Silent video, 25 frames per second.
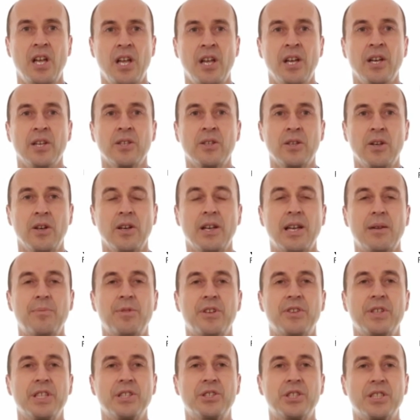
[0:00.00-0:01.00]

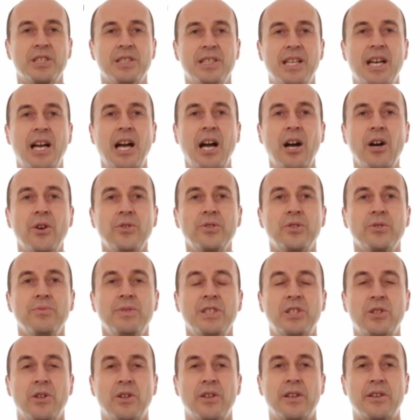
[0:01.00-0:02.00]
collaboration, how do we
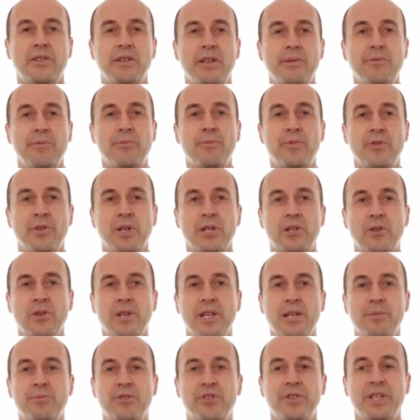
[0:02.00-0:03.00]

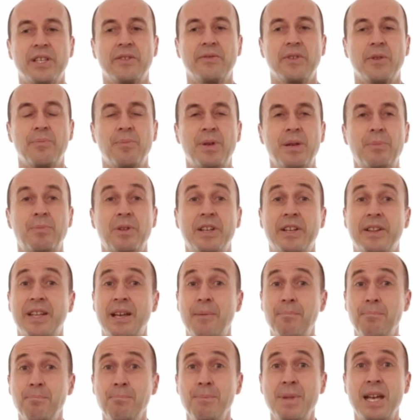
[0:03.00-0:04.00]
collaborate with people, and there are
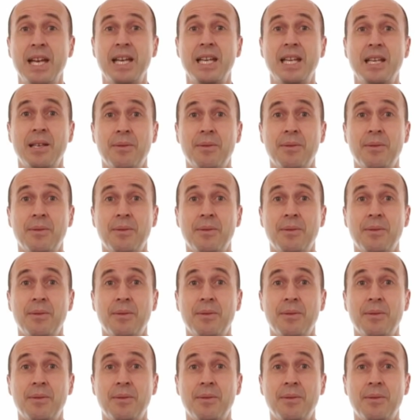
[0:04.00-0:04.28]
many,